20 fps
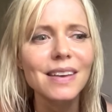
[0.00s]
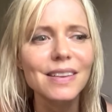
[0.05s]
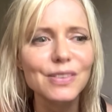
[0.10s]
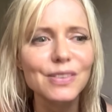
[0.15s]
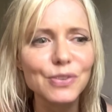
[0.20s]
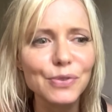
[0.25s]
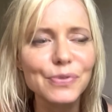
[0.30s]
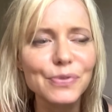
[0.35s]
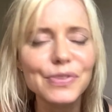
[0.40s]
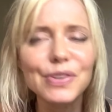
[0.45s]

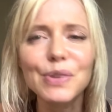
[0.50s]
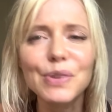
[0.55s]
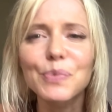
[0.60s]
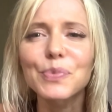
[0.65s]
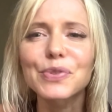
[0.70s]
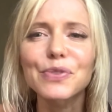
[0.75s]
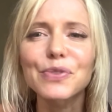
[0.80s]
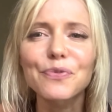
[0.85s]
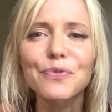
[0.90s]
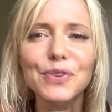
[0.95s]
True Serum
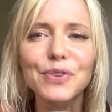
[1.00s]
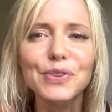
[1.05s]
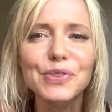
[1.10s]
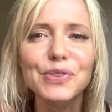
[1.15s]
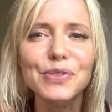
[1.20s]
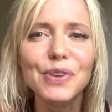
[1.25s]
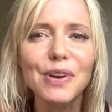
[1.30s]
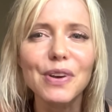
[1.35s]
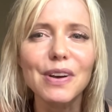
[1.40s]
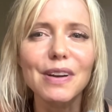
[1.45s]
was the
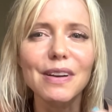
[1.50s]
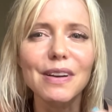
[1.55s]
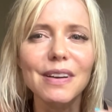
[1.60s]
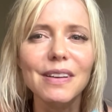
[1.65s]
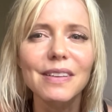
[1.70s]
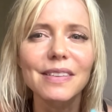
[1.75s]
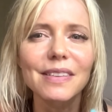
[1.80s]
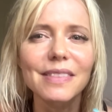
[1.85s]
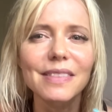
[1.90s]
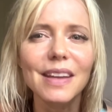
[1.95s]
first
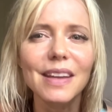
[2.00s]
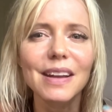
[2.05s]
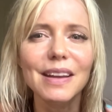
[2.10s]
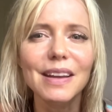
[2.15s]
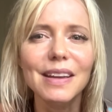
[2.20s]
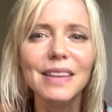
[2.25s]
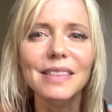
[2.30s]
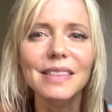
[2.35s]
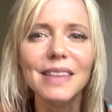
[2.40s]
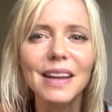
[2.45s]
song that
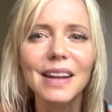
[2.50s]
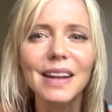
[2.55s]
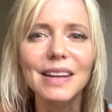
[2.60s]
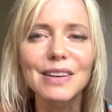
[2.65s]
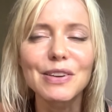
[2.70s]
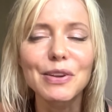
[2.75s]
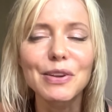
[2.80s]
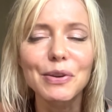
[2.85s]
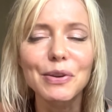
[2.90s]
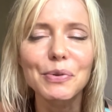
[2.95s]
I
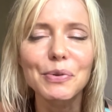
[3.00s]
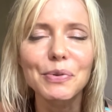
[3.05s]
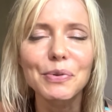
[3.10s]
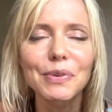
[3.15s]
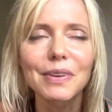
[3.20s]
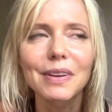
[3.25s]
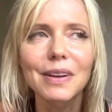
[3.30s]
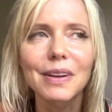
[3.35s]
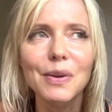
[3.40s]
knew,